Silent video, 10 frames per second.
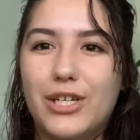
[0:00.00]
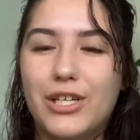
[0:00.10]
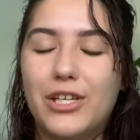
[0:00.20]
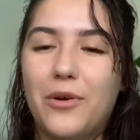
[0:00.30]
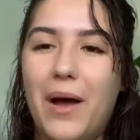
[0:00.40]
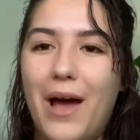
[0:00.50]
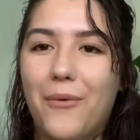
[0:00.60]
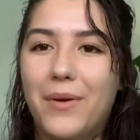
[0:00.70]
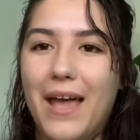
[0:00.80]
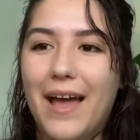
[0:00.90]
you know how
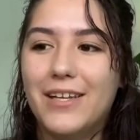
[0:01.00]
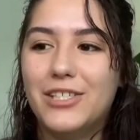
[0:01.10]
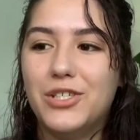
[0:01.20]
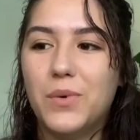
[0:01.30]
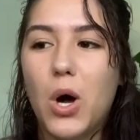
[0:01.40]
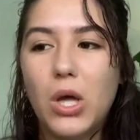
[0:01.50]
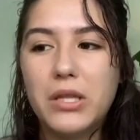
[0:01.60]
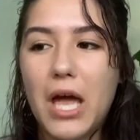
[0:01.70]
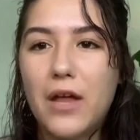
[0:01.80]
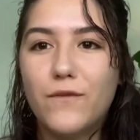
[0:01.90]
we had to do
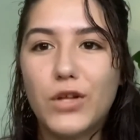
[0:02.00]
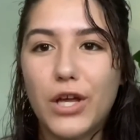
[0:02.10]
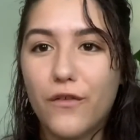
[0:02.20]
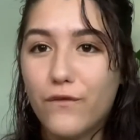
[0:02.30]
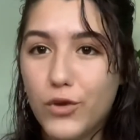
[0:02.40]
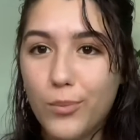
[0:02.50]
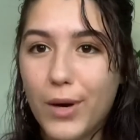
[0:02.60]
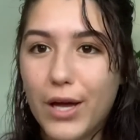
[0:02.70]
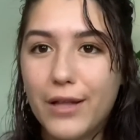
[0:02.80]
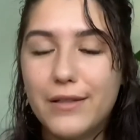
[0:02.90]
online for like a few
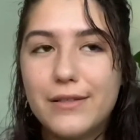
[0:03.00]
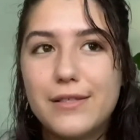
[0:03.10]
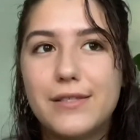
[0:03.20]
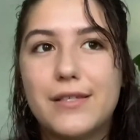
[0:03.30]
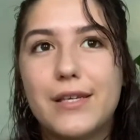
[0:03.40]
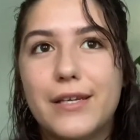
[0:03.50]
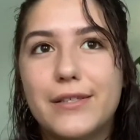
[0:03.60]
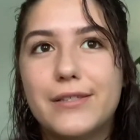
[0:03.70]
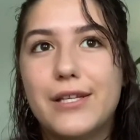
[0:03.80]
months because,